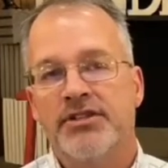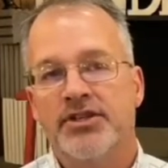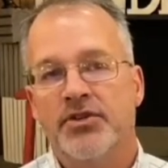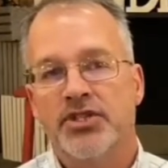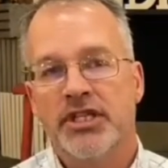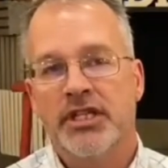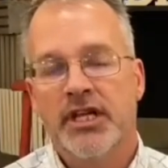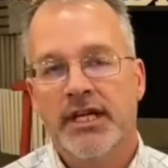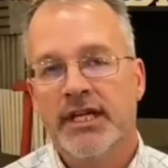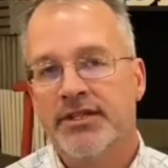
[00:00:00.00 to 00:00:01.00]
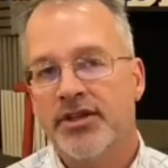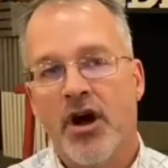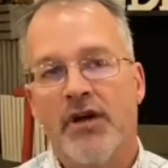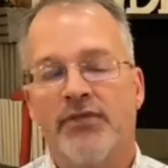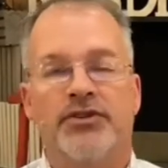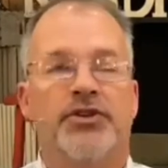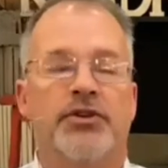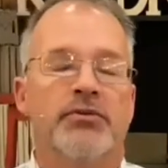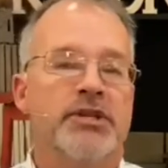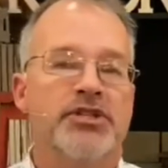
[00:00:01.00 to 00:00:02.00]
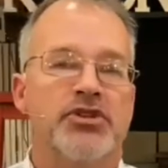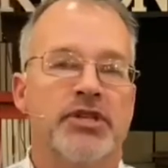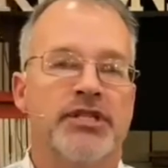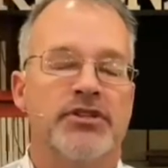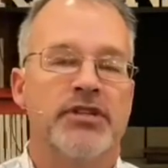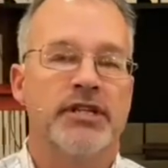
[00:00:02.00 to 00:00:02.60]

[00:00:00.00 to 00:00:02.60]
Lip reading: so she is awful to her, mistreats her.